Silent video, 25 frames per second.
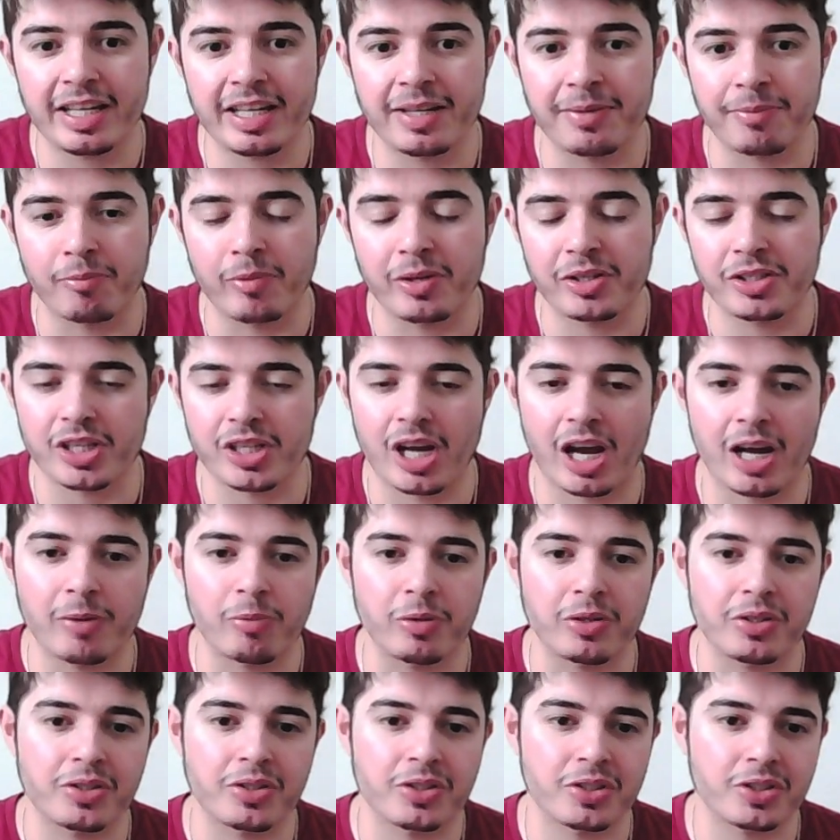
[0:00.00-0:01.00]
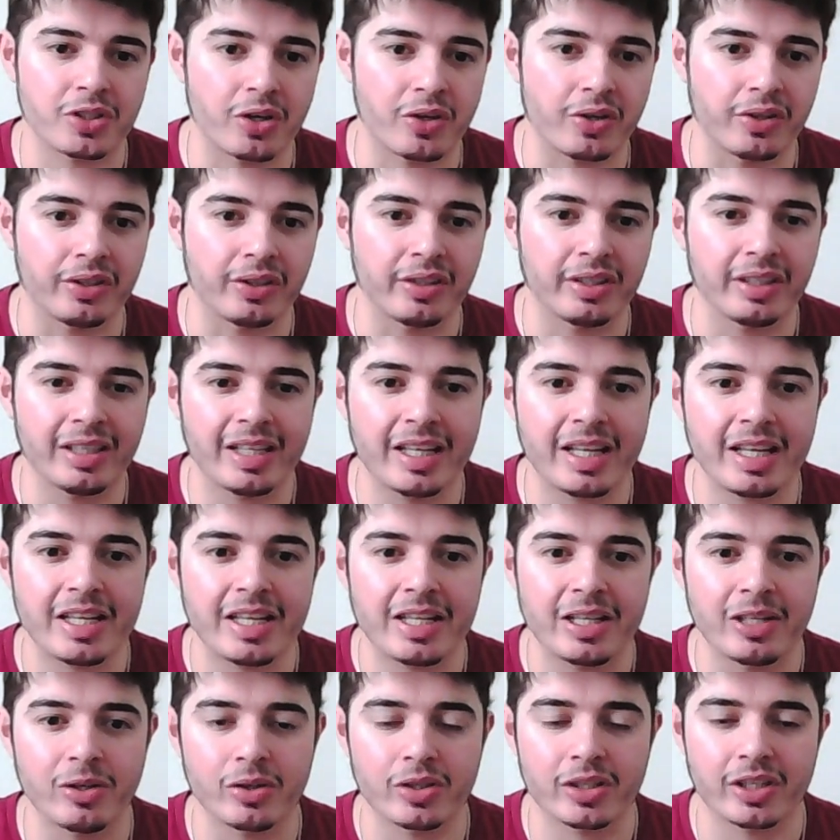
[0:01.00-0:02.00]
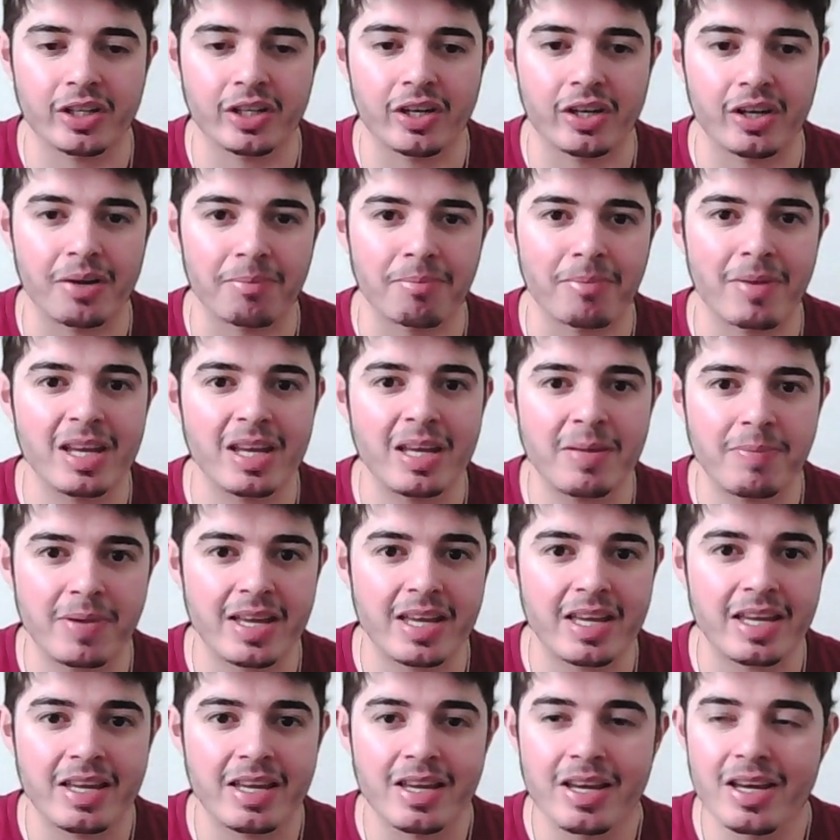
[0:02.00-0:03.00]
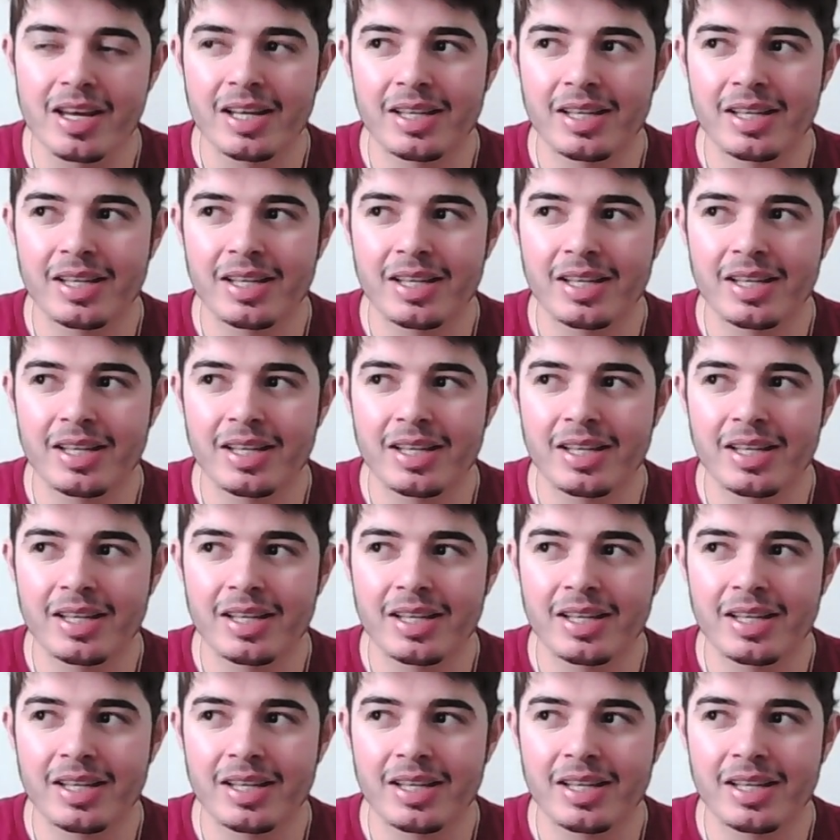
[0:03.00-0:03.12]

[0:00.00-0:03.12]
in which I would certainly look at maybe